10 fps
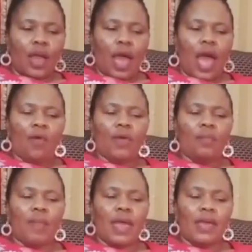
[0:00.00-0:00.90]
I will
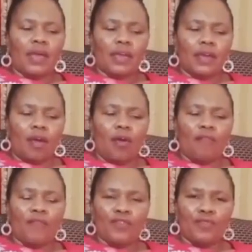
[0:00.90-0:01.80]
make
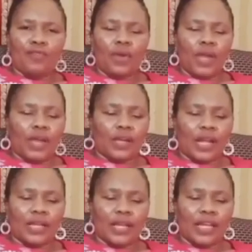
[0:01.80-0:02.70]
of you a
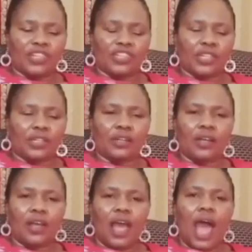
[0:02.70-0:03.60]
great nation.
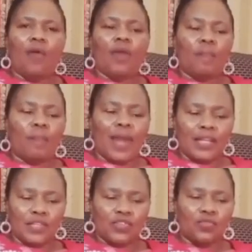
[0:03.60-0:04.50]
I will
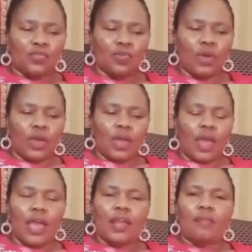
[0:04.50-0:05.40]
bless you
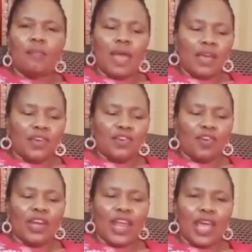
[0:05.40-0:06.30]
and make your
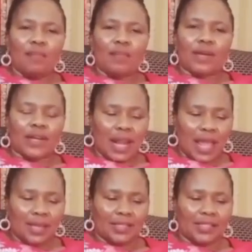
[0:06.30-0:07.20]
name
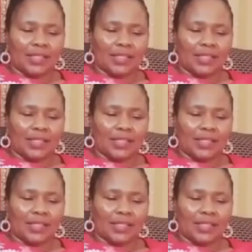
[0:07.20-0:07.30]
great